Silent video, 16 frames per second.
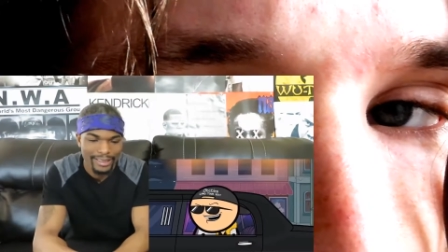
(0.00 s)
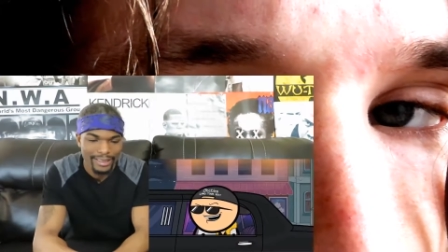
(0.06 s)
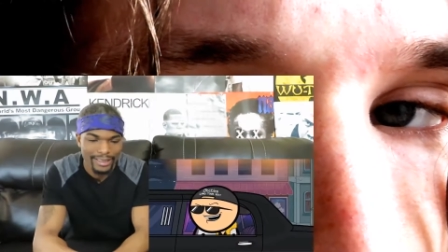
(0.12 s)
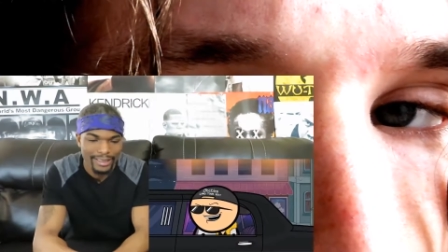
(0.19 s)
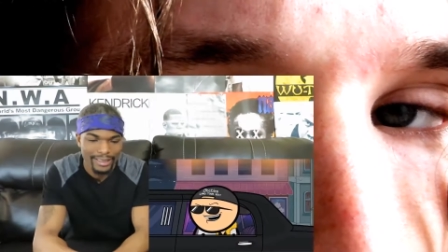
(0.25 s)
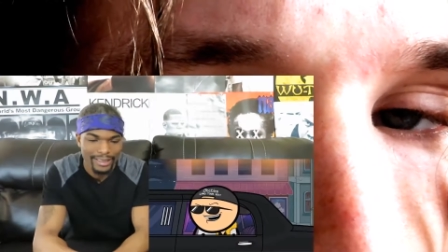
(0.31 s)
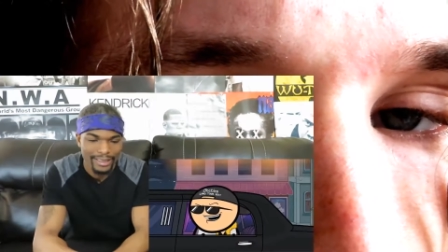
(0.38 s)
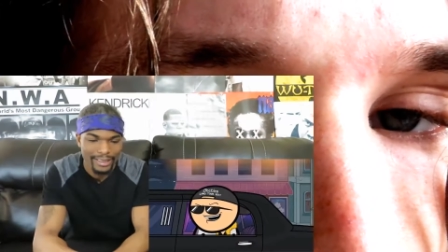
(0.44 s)
at
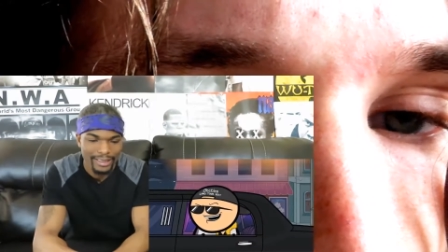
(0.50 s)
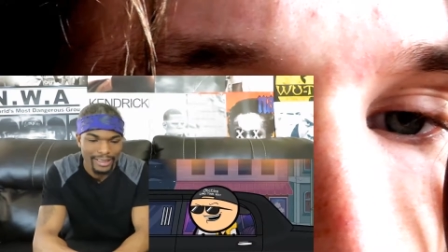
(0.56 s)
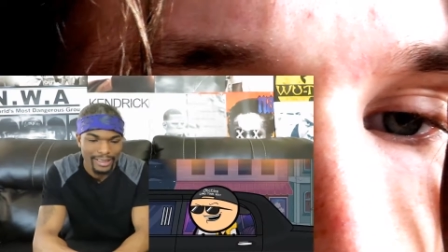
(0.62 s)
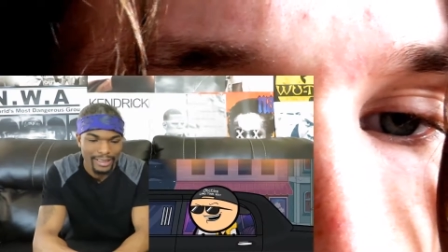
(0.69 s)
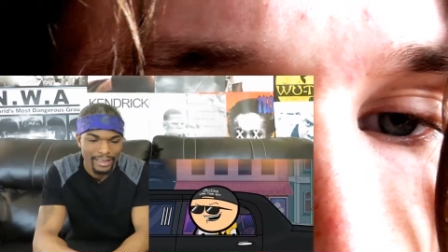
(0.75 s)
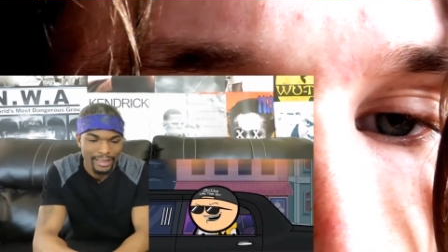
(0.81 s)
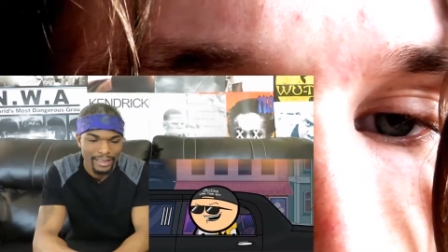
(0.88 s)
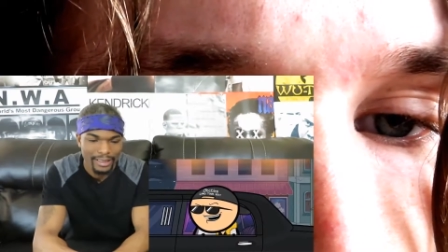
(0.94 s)
me.
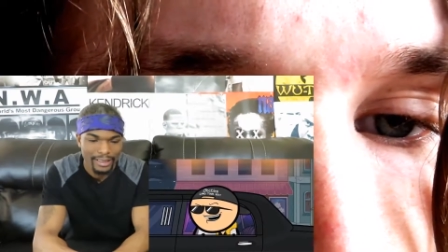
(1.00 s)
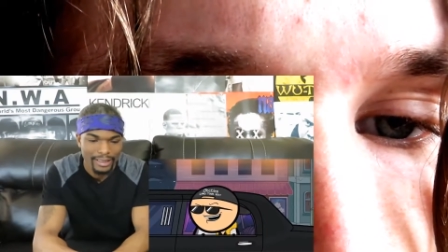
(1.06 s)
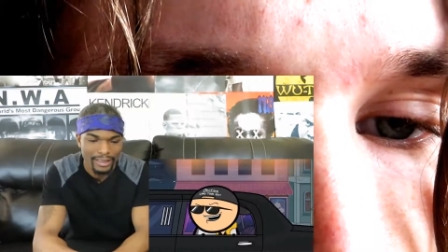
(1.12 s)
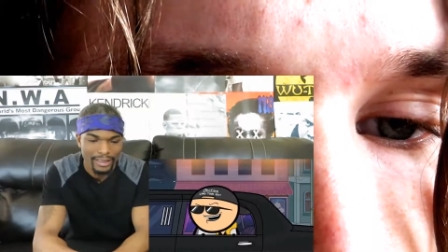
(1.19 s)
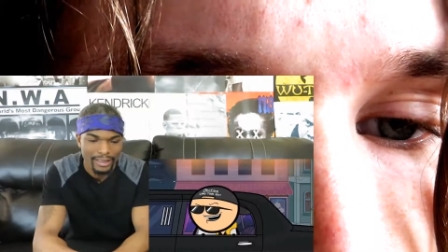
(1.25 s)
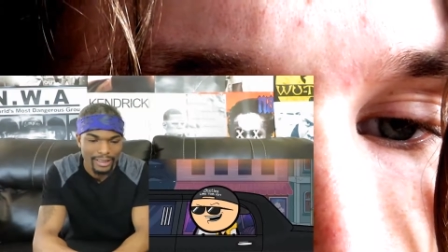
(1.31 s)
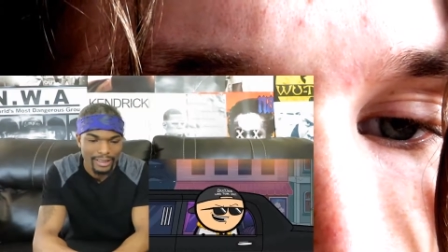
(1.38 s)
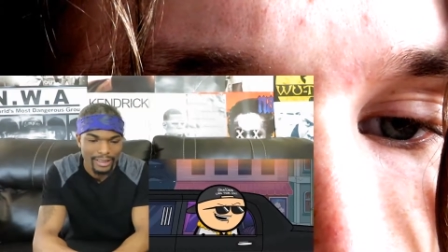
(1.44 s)
Alright, it's me,
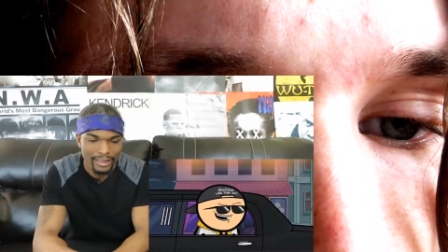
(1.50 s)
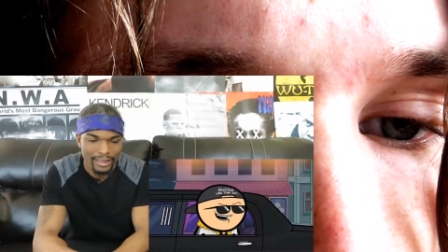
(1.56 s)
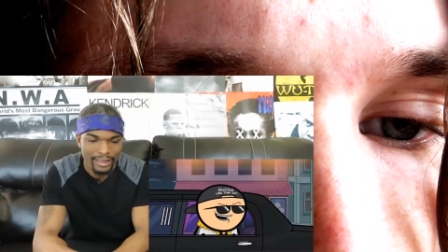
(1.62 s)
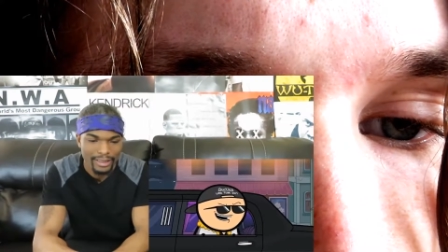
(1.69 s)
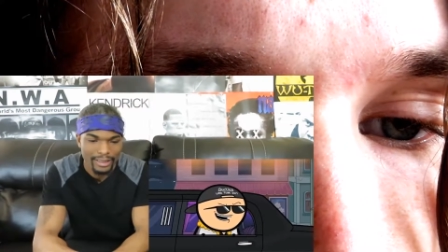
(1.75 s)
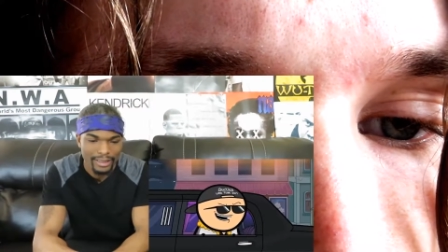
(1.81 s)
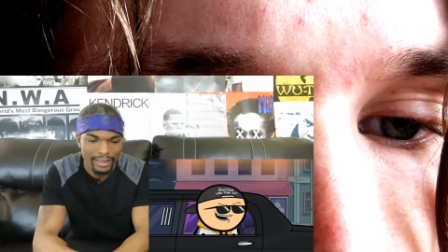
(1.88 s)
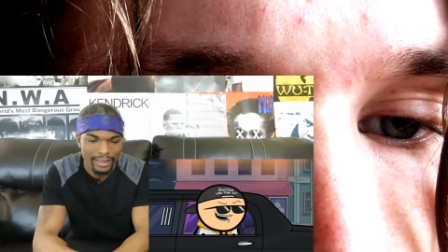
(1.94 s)
Paul,
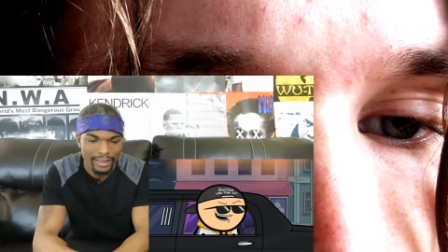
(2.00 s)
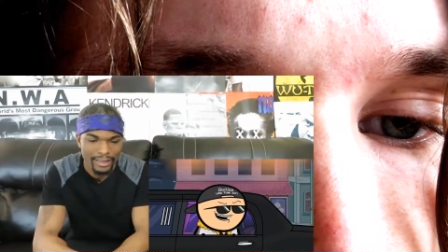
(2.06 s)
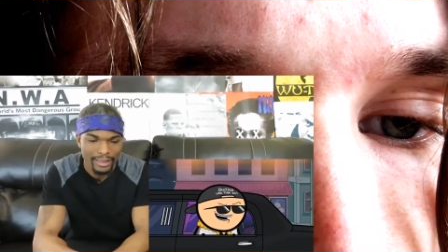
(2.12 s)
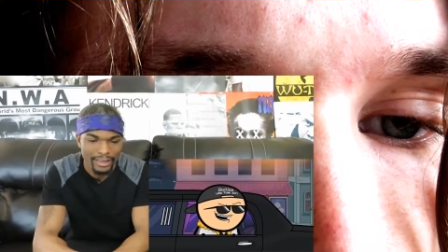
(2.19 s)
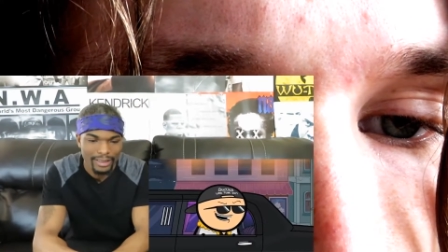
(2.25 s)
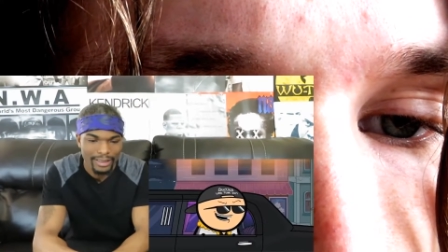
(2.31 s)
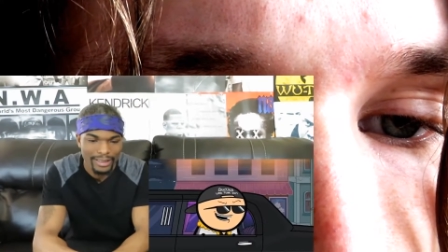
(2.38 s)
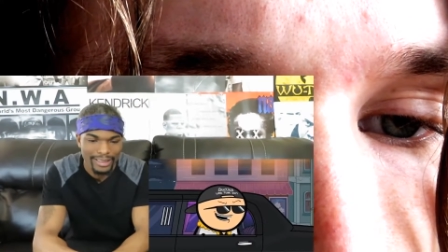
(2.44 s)
as well. Oh,
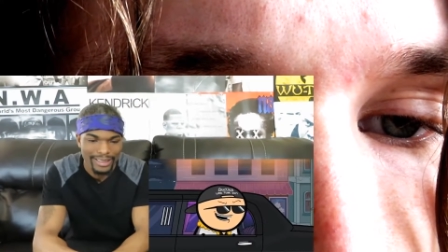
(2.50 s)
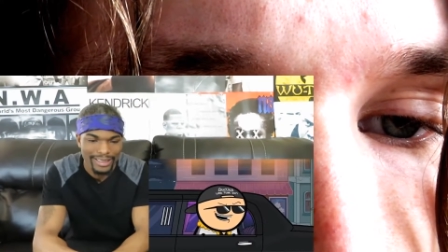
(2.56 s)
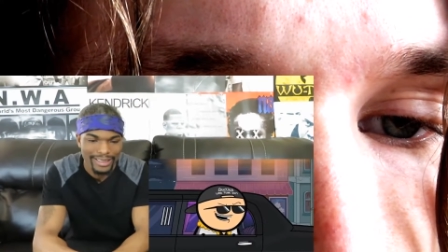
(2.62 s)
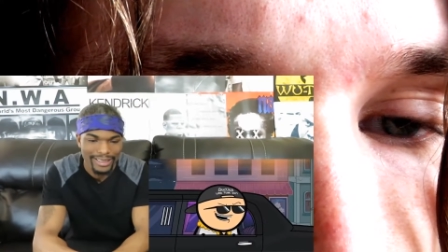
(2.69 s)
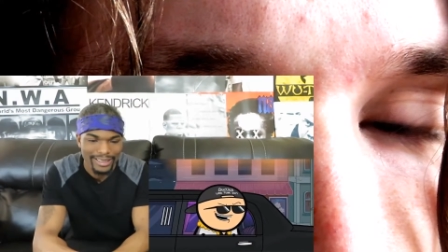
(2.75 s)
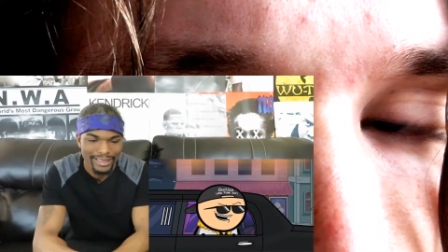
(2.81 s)
there's the other girl.